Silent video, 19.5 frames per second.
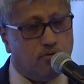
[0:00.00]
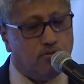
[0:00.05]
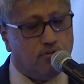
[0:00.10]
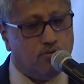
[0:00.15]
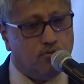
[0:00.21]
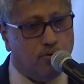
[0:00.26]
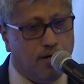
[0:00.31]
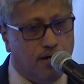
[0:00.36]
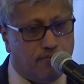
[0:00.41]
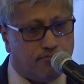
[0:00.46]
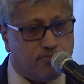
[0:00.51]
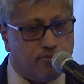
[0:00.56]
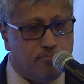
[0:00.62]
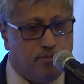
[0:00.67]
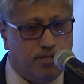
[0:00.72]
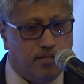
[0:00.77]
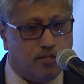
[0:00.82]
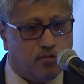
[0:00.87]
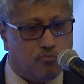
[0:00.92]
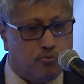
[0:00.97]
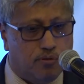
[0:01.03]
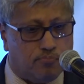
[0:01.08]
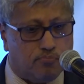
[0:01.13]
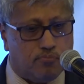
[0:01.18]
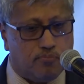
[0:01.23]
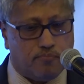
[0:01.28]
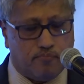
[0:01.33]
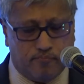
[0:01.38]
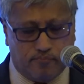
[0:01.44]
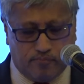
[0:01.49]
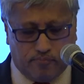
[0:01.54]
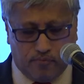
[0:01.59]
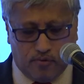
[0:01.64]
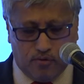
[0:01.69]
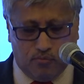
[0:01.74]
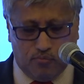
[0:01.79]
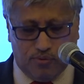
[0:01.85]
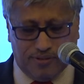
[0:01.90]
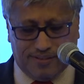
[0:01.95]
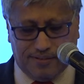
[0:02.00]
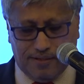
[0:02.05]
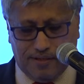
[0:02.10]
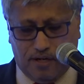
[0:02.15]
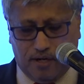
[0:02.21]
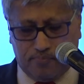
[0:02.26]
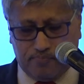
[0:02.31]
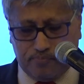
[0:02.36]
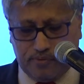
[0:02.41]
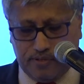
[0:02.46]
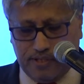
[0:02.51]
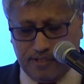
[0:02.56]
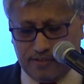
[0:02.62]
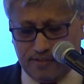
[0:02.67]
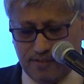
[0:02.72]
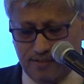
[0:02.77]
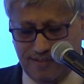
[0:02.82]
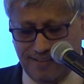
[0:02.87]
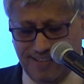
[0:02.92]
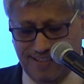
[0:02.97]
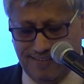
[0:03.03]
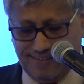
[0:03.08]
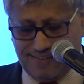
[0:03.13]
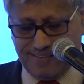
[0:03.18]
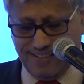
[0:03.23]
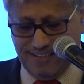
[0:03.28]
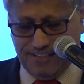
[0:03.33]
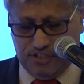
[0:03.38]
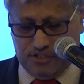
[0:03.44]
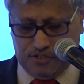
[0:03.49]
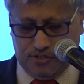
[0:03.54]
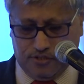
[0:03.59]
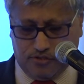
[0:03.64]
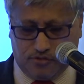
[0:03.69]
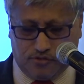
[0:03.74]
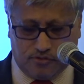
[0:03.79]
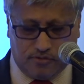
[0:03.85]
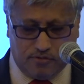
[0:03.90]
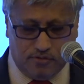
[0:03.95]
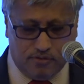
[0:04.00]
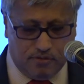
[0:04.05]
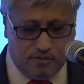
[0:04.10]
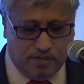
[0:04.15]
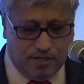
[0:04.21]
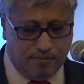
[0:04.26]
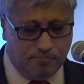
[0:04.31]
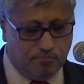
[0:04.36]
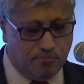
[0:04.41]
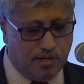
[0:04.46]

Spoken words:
you have to be equipped with the updated intelligence and